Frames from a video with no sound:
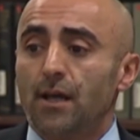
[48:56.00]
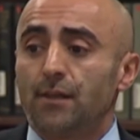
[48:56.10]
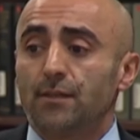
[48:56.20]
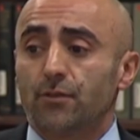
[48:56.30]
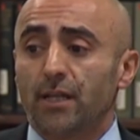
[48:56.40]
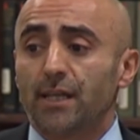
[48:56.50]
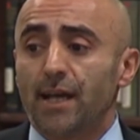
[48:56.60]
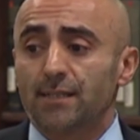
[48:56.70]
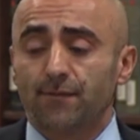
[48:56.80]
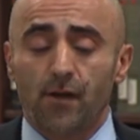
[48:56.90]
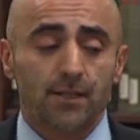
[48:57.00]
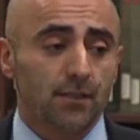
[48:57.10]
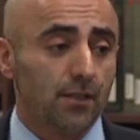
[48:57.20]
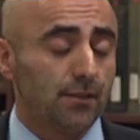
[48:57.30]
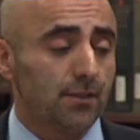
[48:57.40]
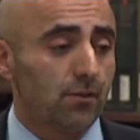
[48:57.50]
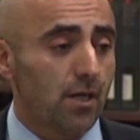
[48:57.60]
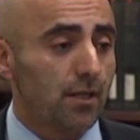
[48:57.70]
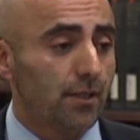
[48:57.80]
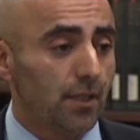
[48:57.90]
And the Israeli gas finds are in this
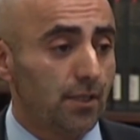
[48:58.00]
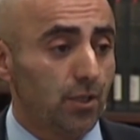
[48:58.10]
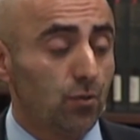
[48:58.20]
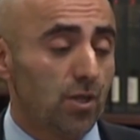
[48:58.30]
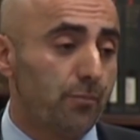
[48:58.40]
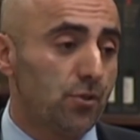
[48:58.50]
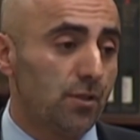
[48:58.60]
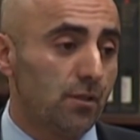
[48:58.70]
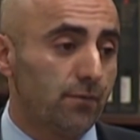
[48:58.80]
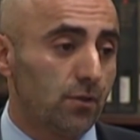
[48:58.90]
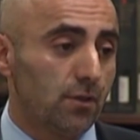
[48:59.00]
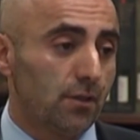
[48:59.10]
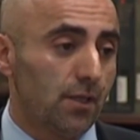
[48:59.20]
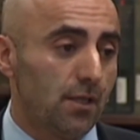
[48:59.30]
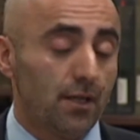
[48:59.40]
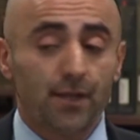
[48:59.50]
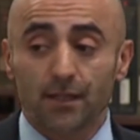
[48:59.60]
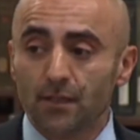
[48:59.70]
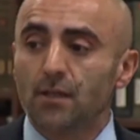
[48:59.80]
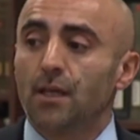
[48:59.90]
regard a, a huge opportunity for Turkey. And I
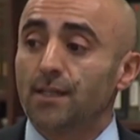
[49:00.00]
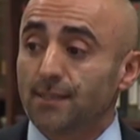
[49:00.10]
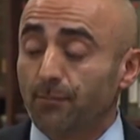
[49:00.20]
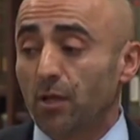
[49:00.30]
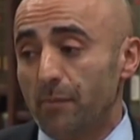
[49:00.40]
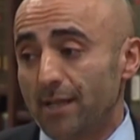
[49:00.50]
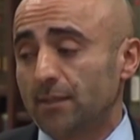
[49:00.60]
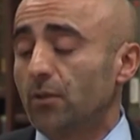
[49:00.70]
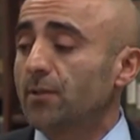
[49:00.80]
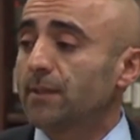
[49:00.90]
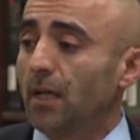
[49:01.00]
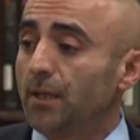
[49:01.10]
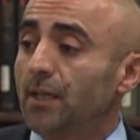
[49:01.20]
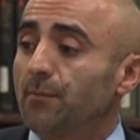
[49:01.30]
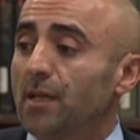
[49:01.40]
think his diplomats are also telling